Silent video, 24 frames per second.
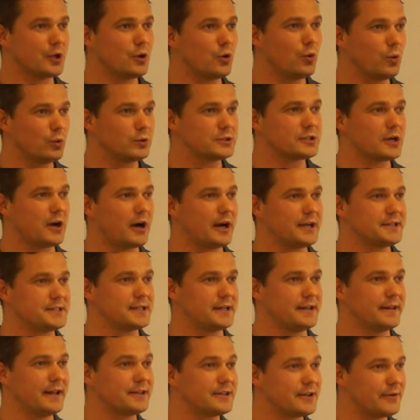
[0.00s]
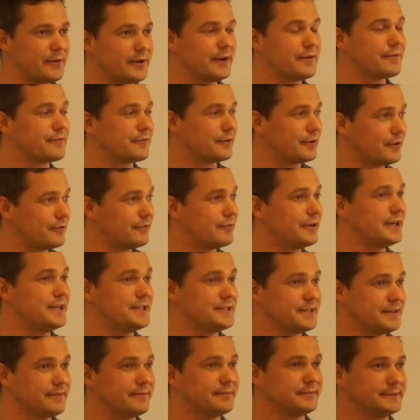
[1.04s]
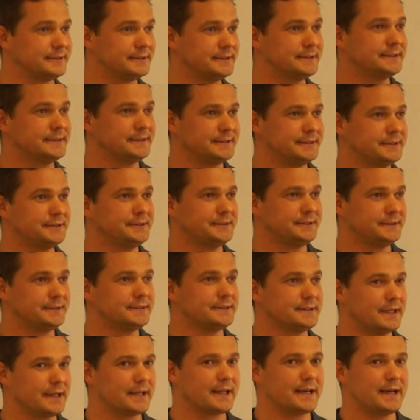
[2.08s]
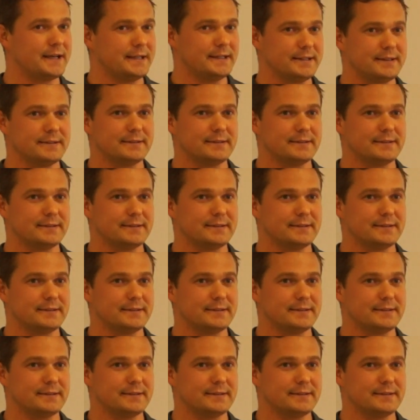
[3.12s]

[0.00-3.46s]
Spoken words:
It all ties in. They're doing it for a reason. Okay?